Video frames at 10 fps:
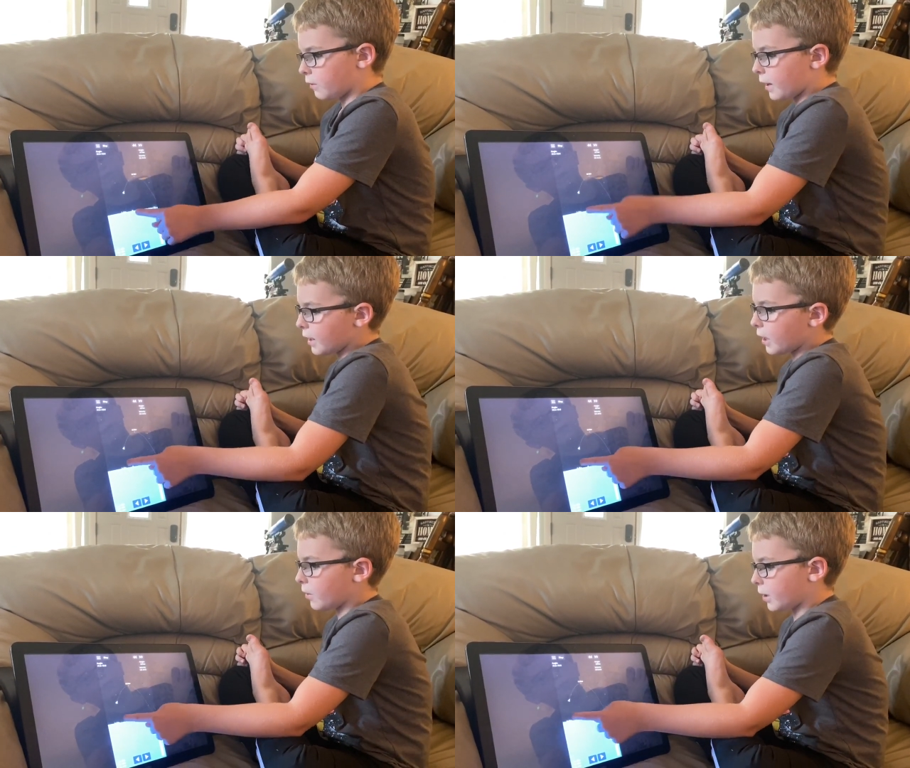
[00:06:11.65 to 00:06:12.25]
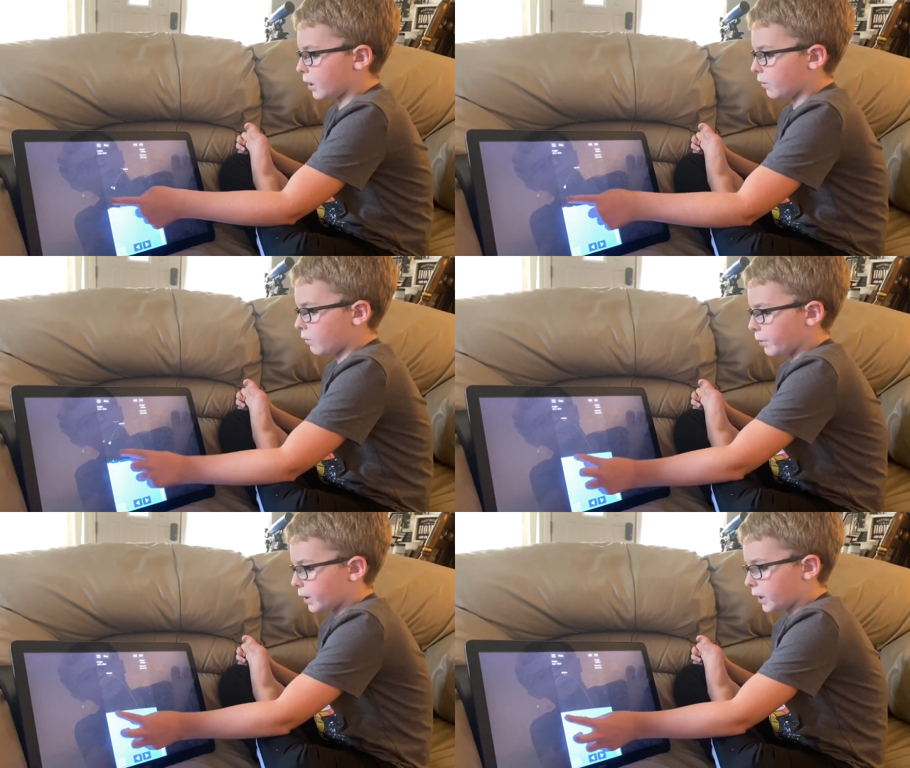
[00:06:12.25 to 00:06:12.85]
Right now I'm not in
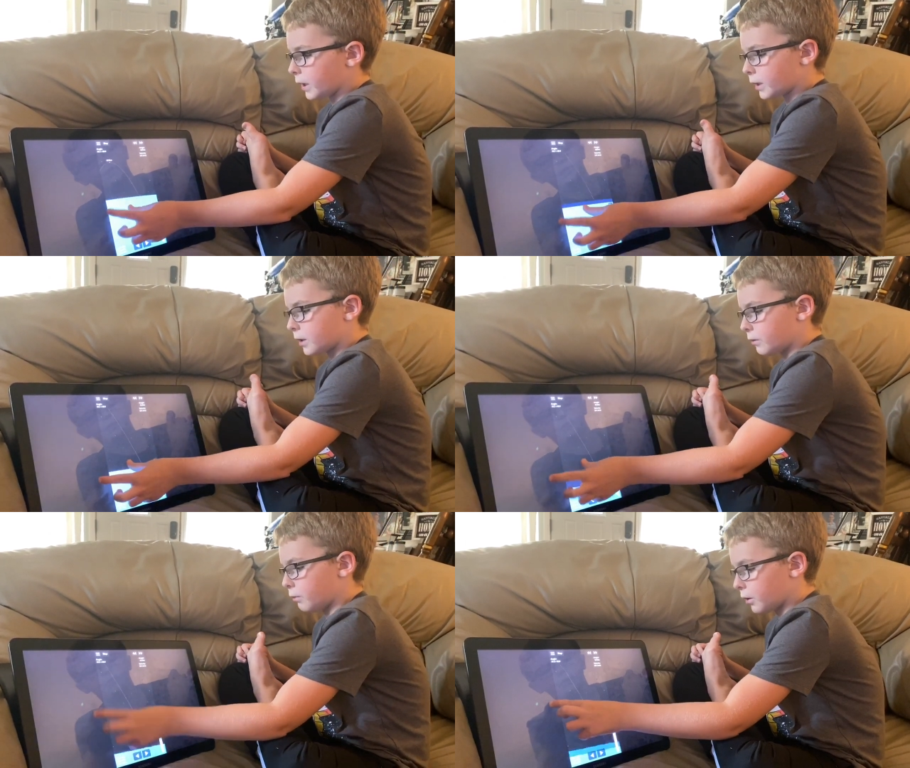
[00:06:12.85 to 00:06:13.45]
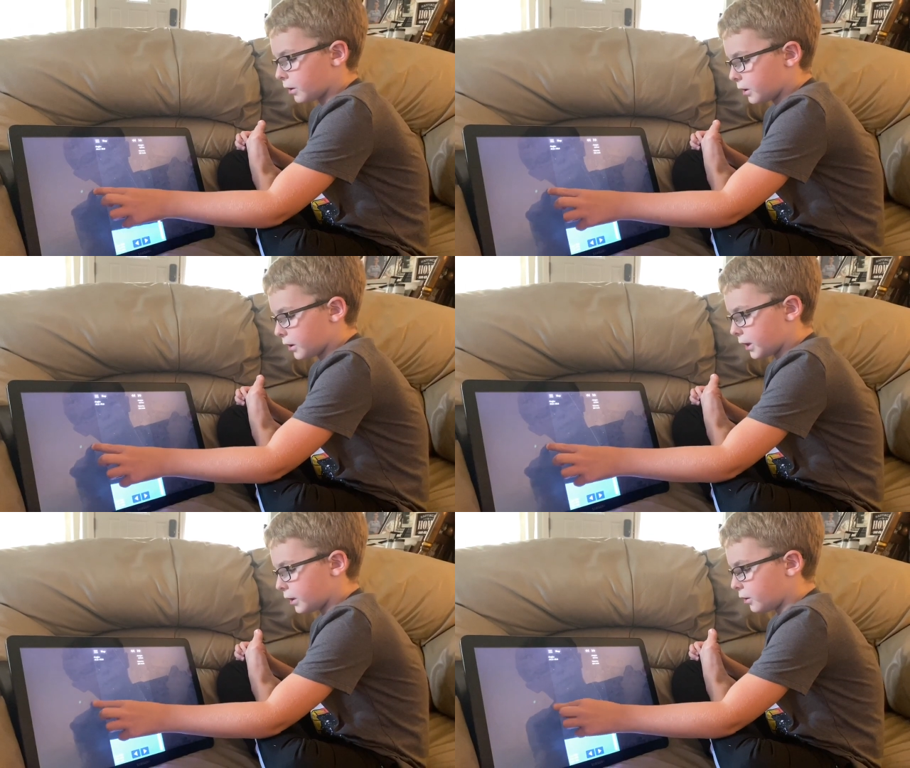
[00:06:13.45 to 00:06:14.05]
orbit yet because we're gonna
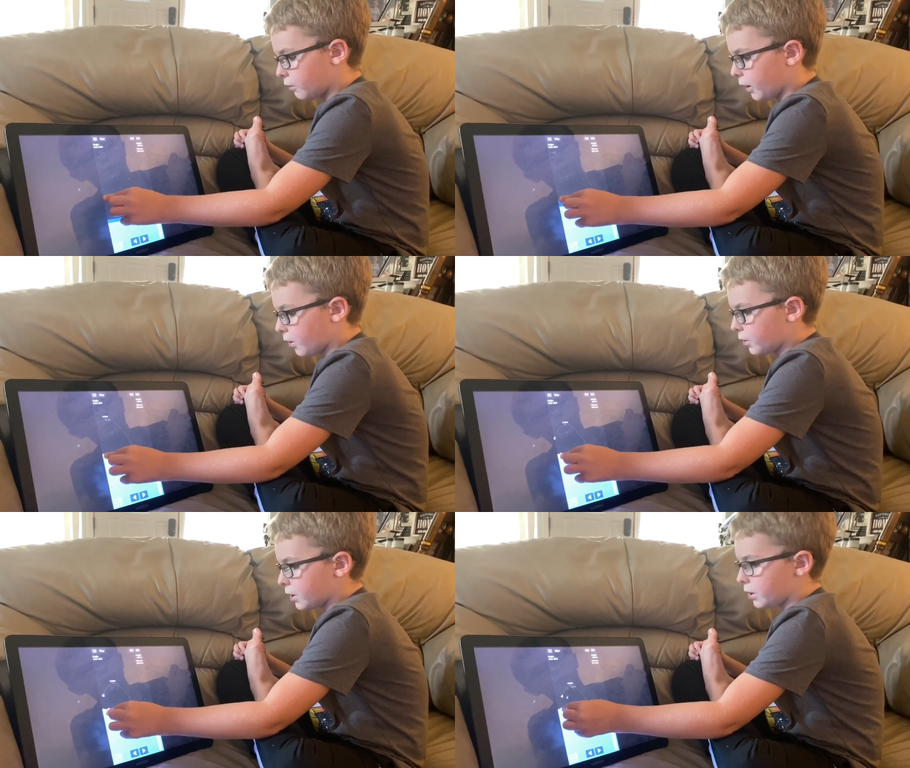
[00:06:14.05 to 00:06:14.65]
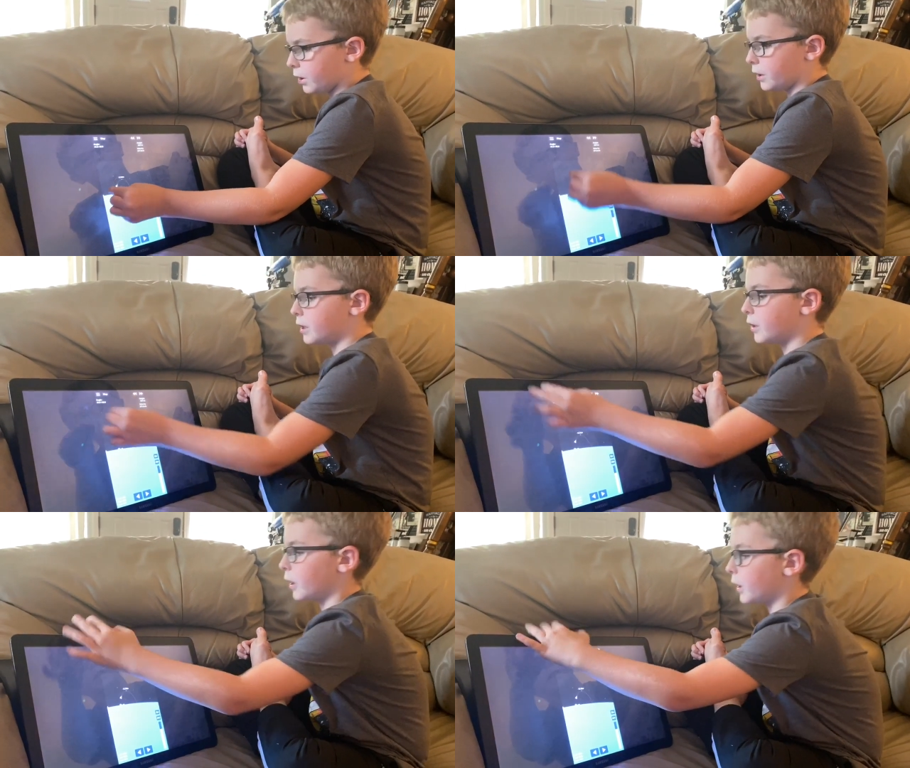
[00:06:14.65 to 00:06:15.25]
hit the ground, as you can
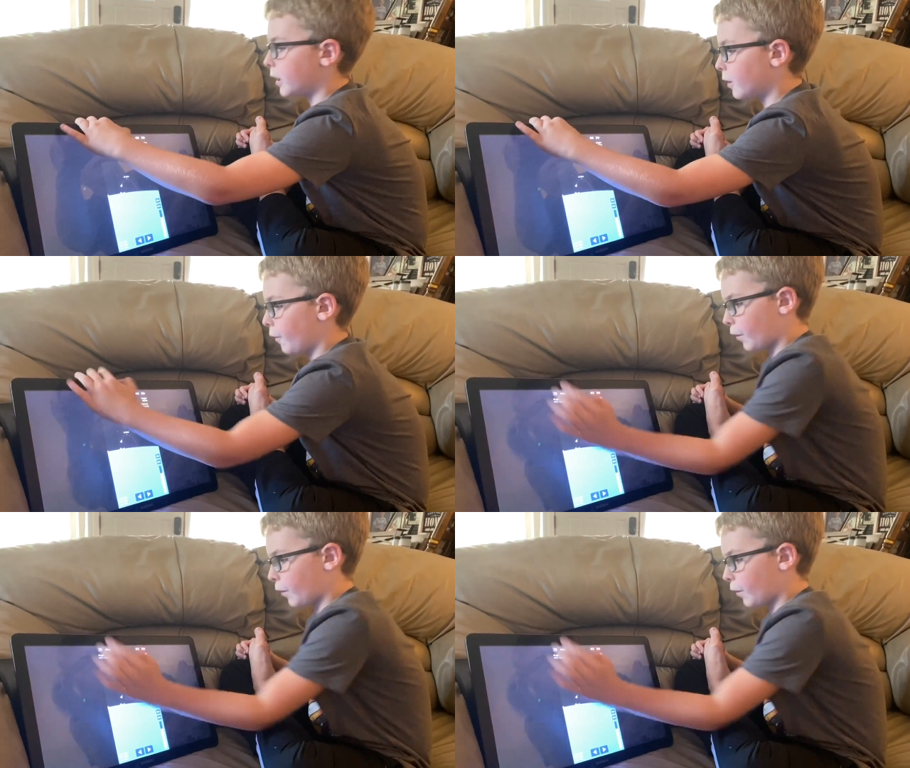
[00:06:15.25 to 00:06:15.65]
see right there.